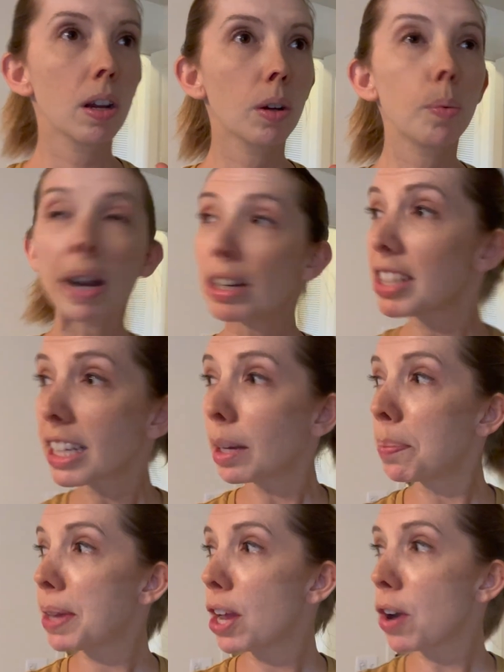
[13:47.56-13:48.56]
Where's the
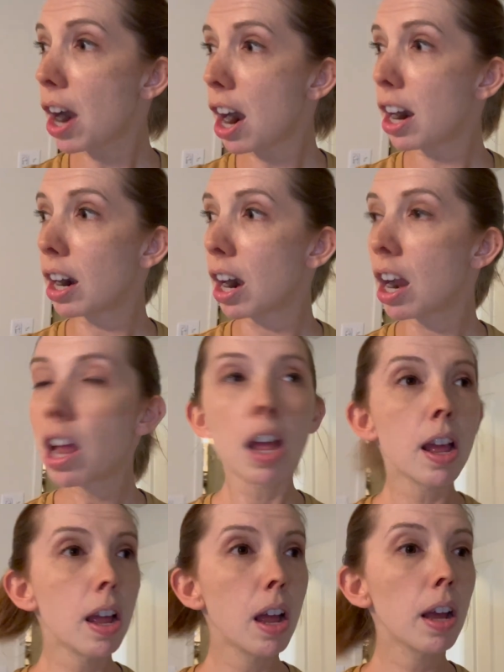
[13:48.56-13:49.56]
computer?
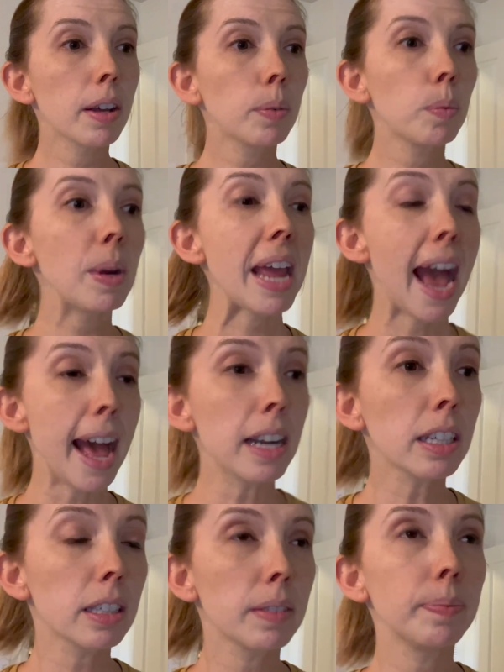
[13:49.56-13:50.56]
We had a,
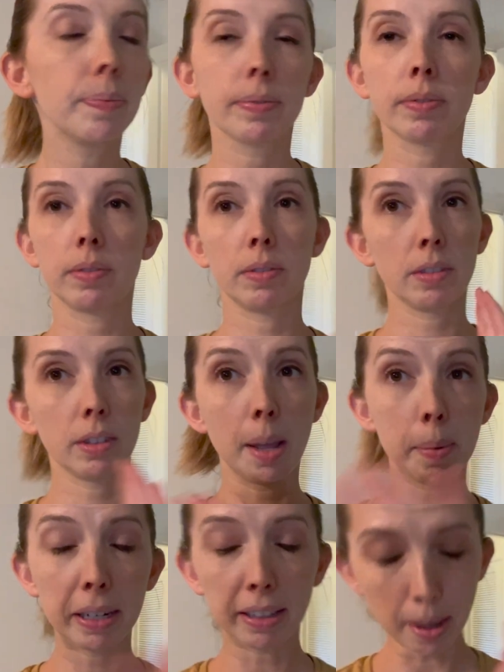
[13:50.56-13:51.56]
let
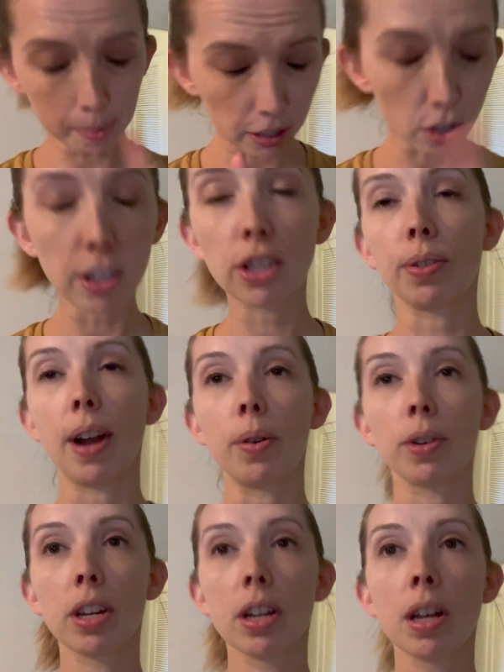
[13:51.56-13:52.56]
me, let me turn this around.